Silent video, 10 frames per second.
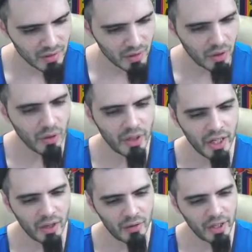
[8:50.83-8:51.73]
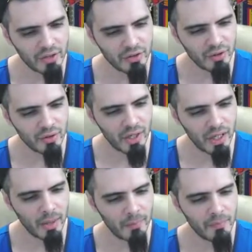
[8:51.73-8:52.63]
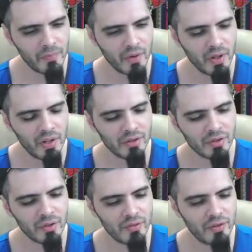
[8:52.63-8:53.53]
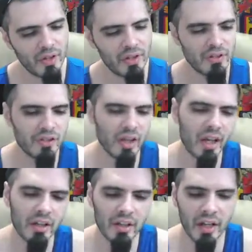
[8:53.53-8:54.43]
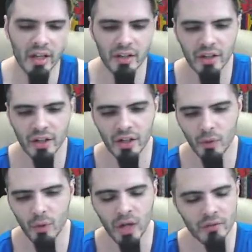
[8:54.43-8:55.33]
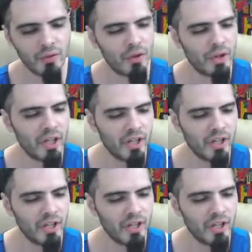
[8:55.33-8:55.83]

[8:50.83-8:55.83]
Oh yeah, okay, so the villains end at 140,